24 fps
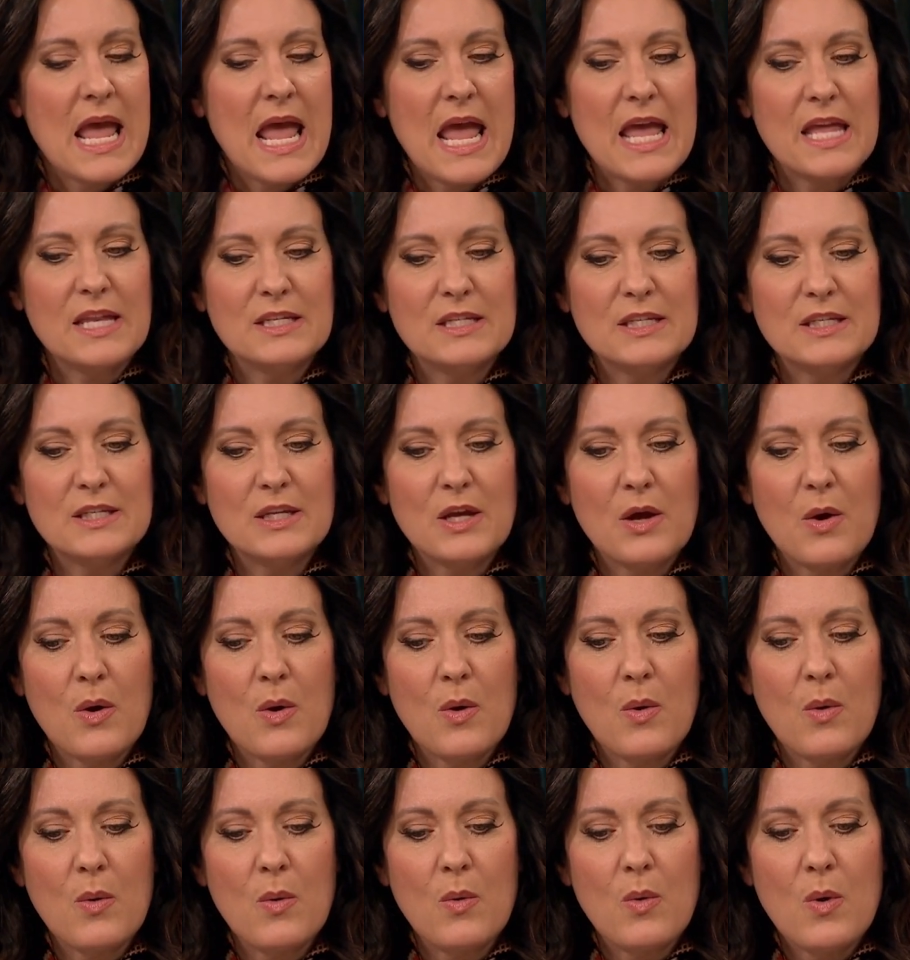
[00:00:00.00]
And
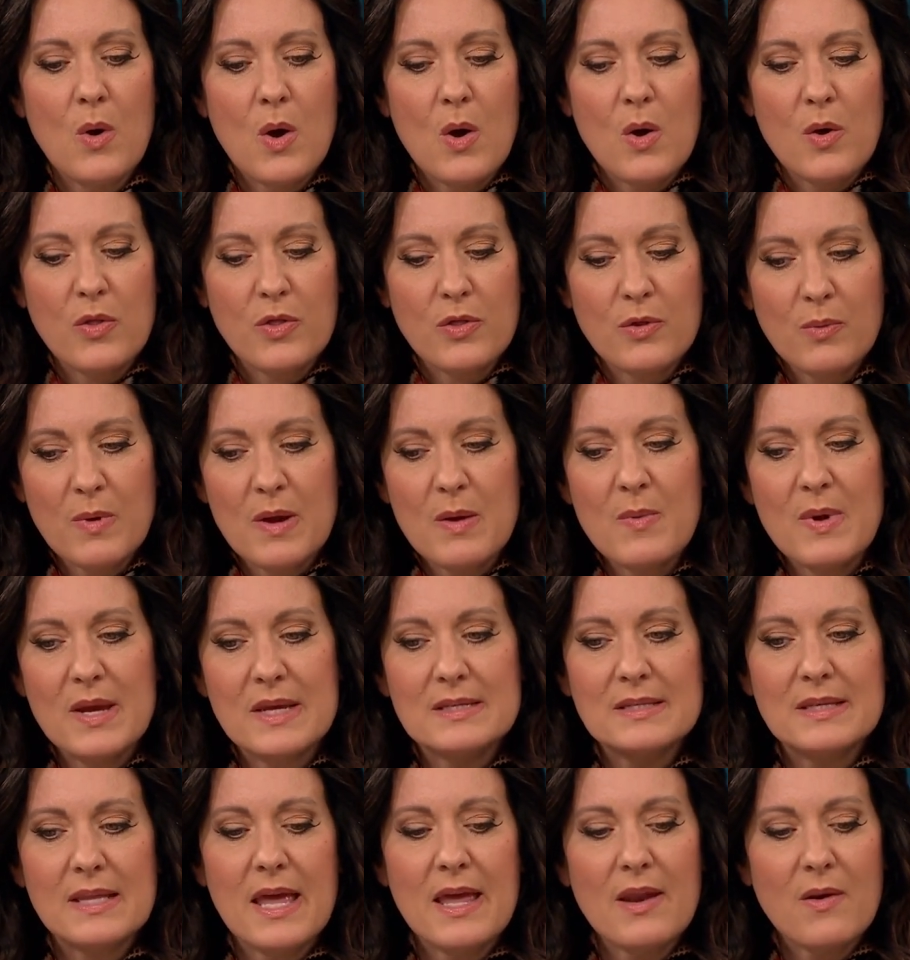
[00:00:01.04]
so Three
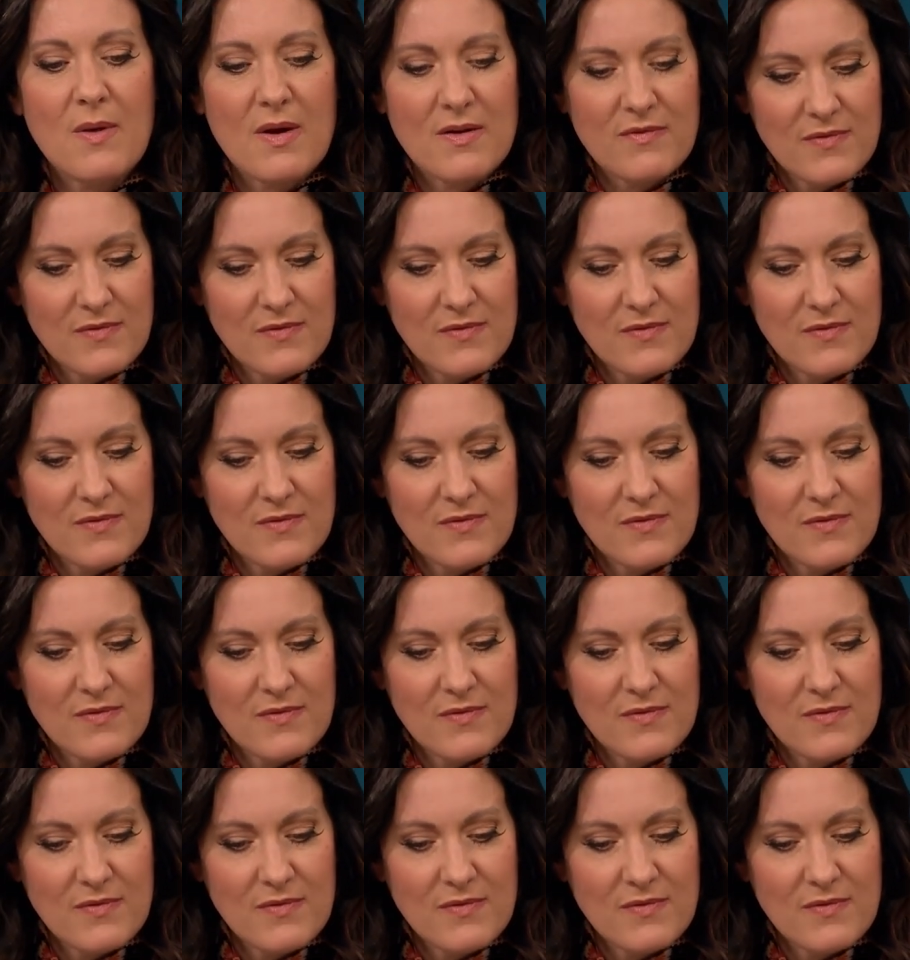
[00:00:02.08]
weeks later,